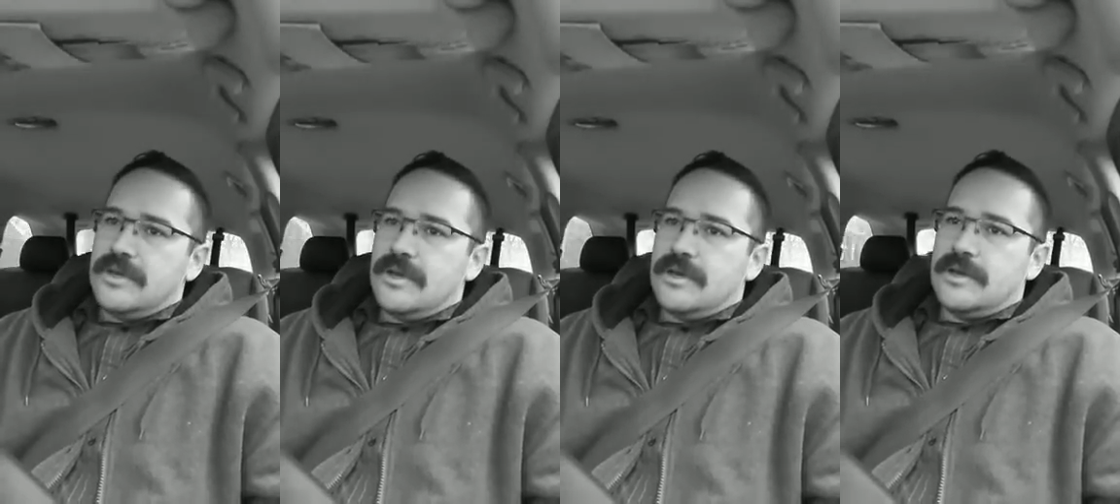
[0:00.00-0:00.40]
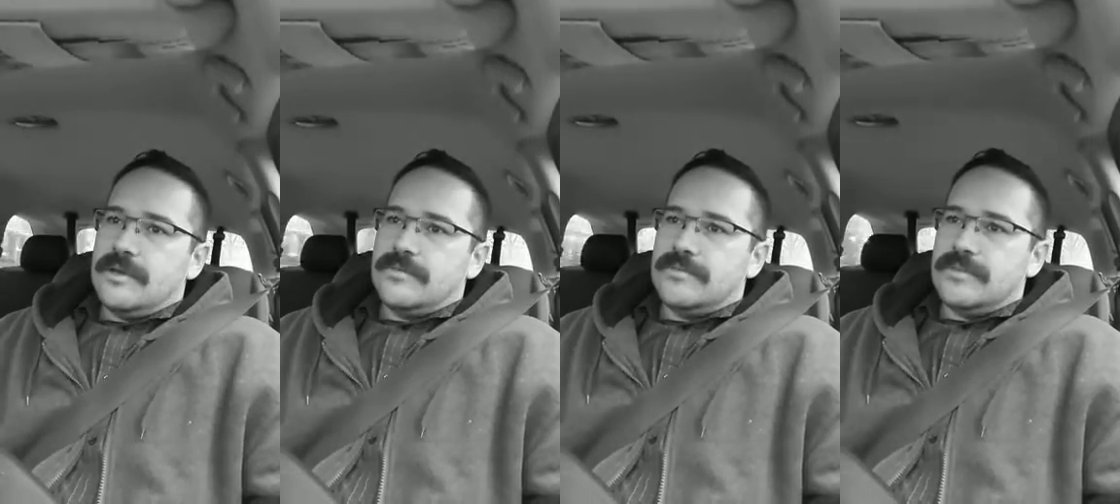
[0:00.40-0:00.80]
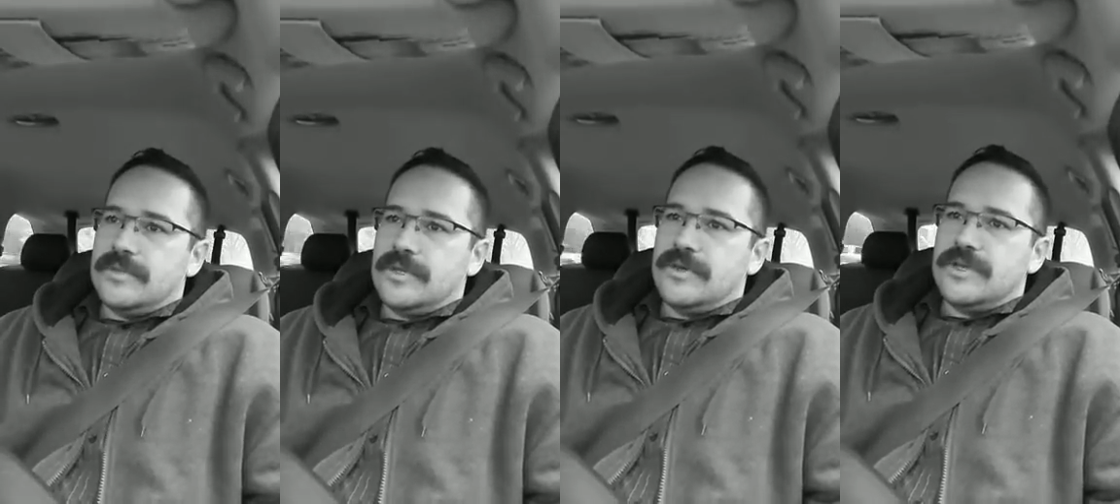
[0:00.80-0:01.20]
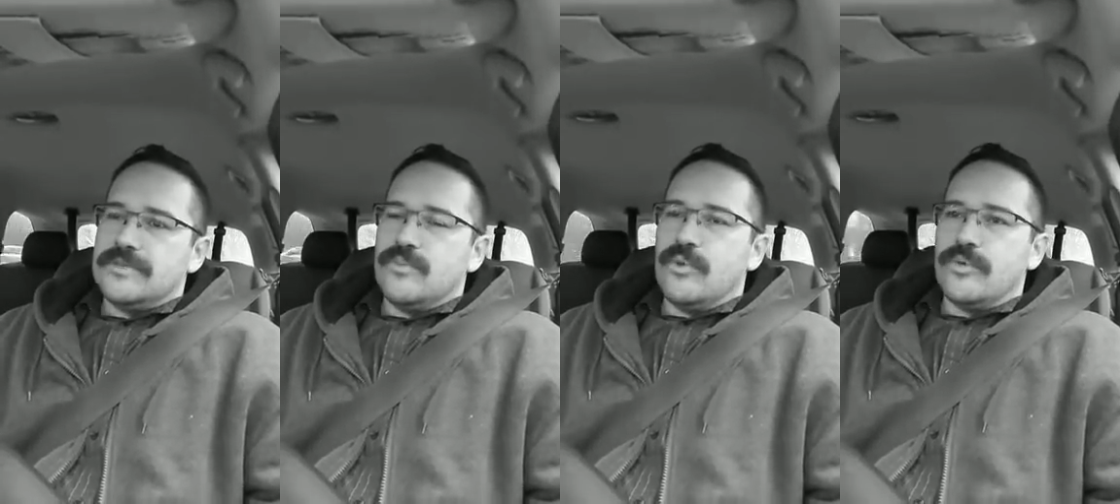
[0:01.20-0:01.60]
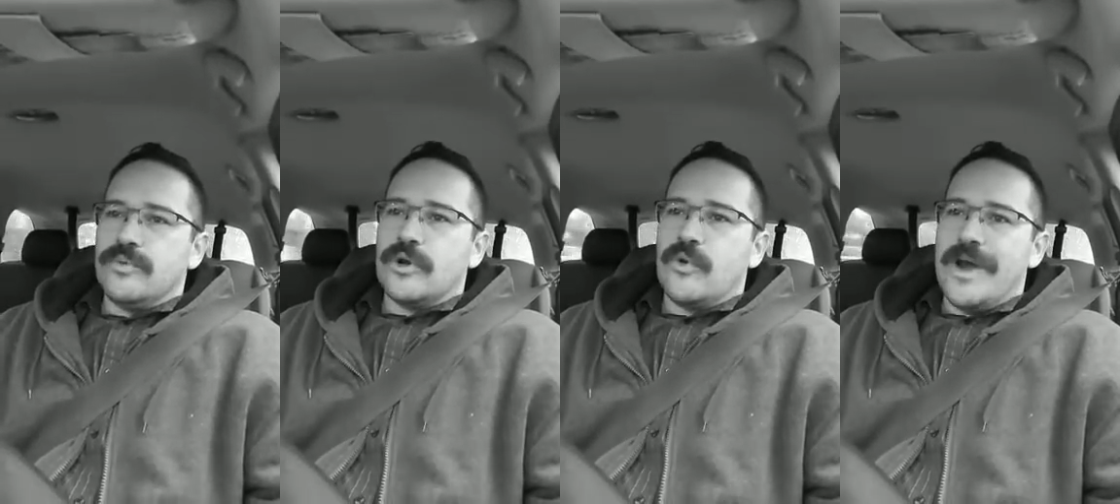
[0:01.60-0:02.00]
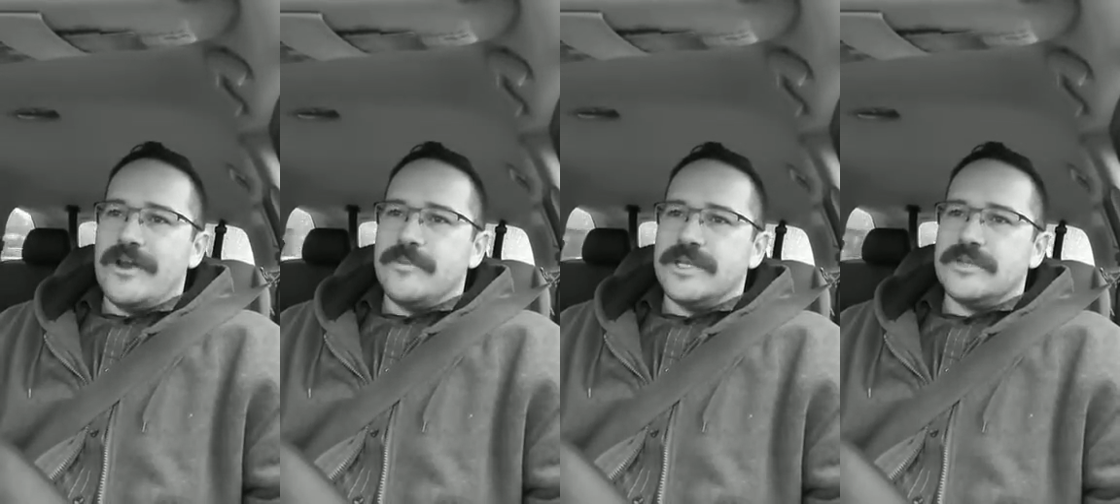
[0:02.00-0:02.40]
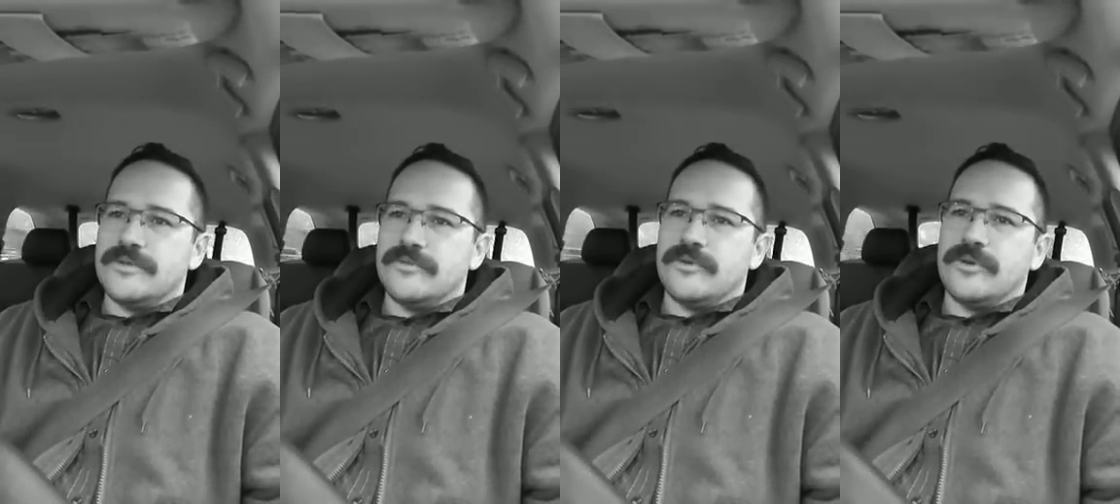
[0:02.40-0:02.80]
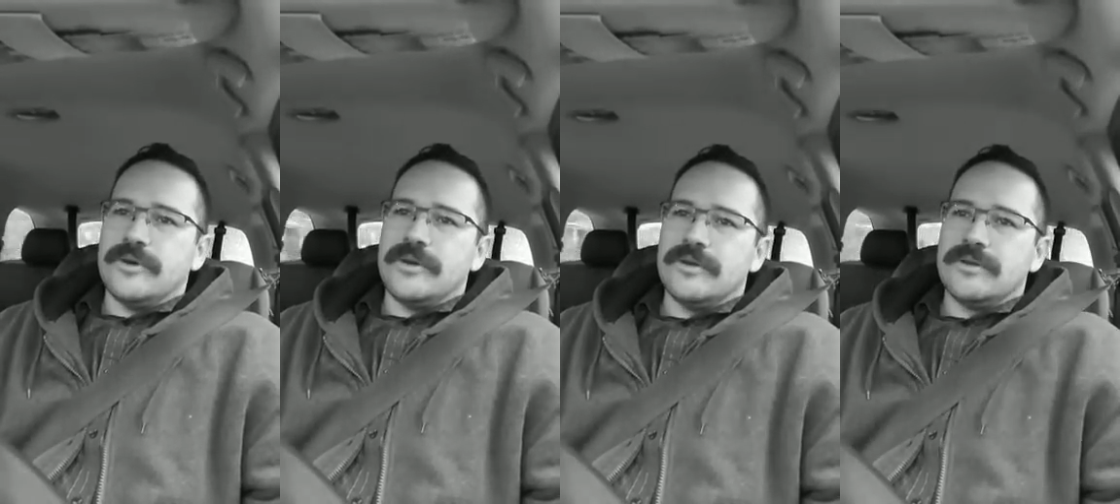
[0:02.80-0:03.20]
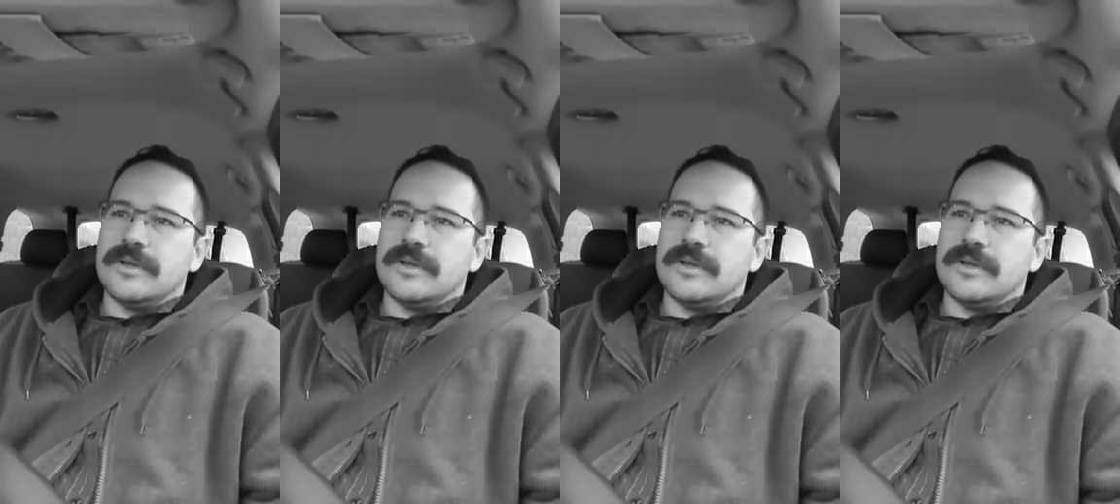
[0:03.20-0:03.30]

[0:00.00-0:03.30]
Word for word: uh, there is more requirement for